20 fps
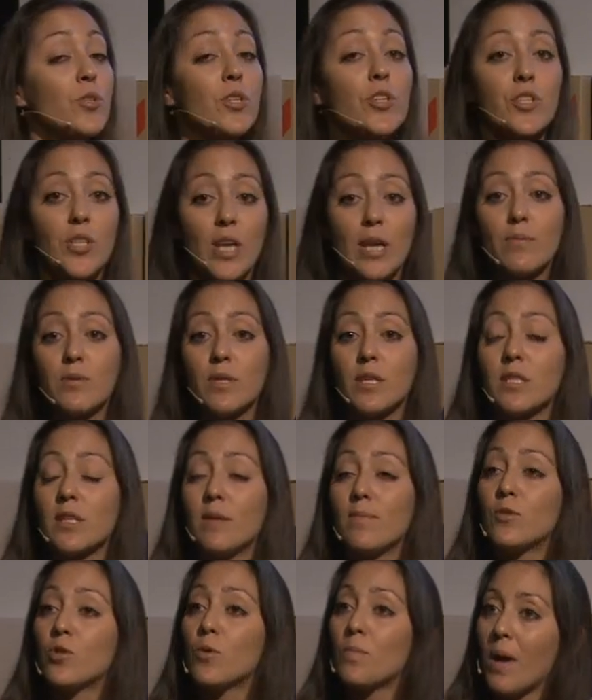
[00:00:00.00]
use the same
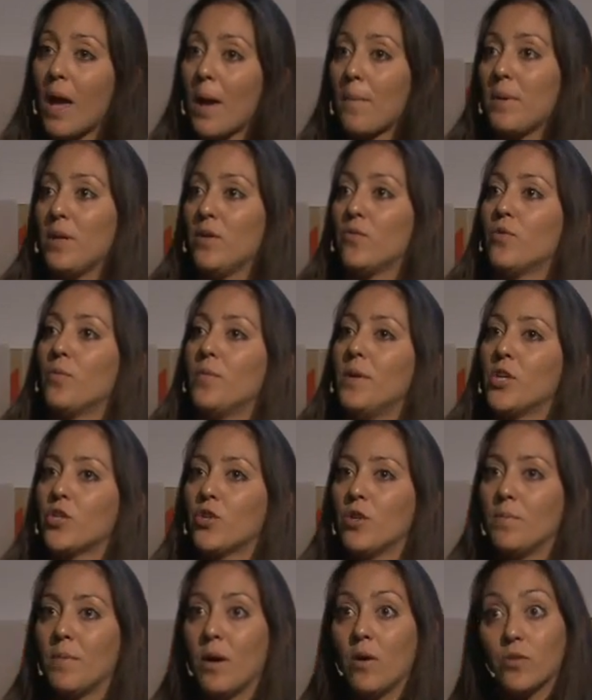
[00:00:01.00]
system to map
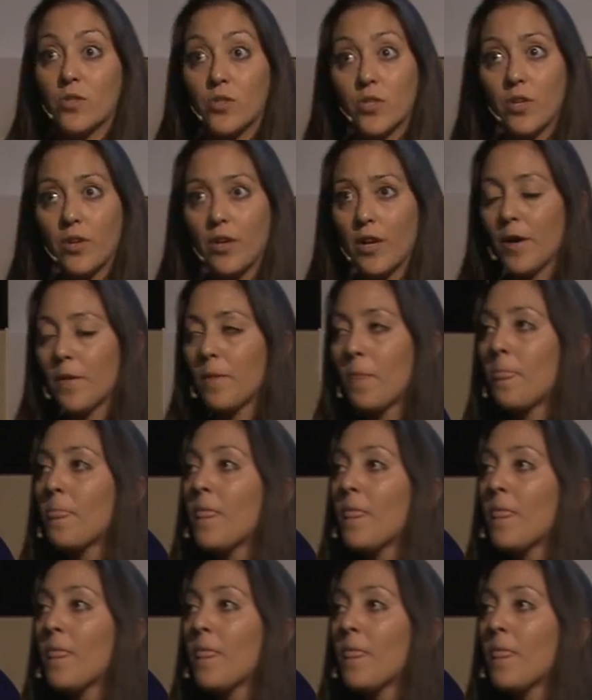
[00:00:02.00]
information about Syria.